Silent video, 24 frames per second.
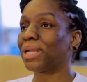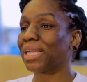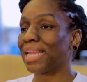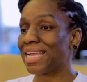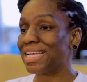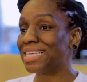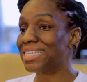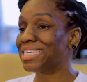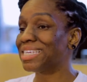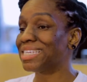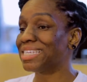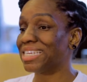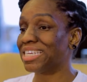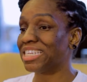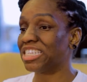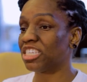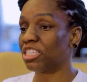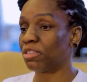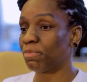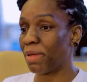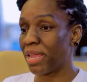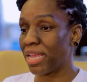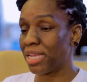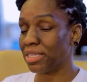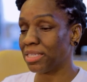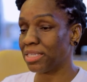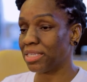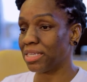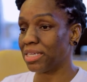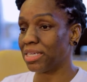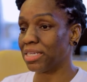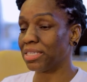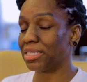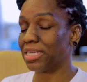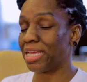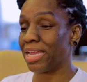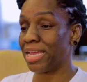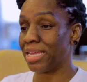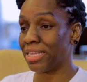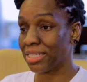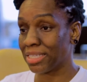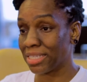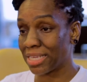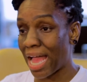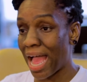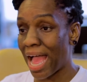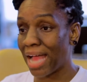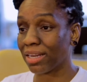places and spaces
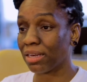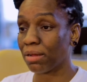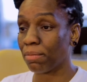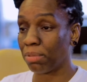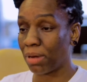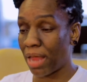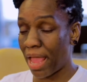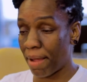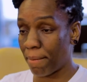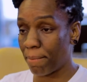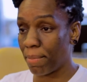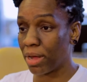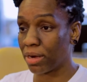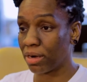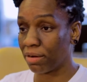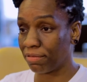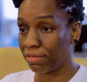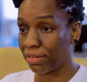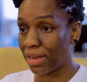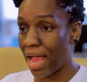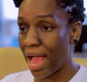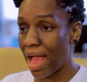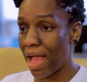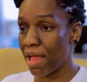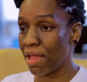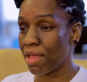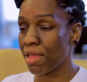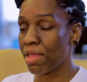inside the Black Butterfly